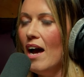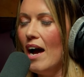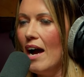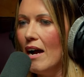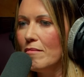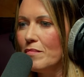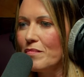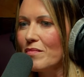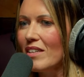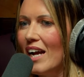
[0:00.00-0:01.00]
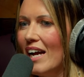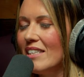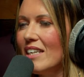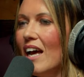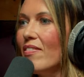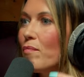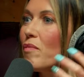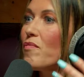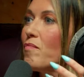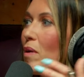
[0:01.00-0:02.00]
and
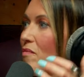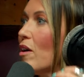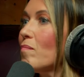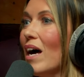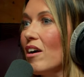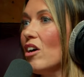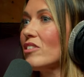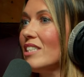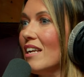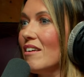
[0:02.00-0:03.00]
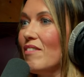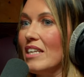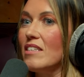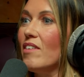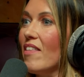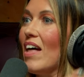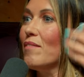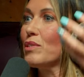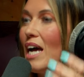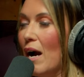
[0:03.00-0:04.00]
we filmed that content effectively, and
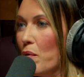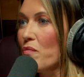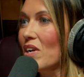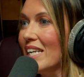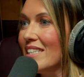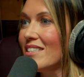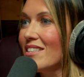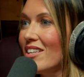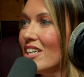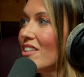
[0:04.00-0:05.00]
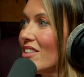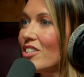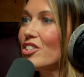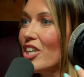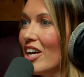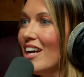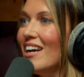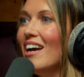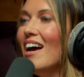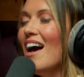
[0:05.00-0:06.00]
that was how we released the shirt.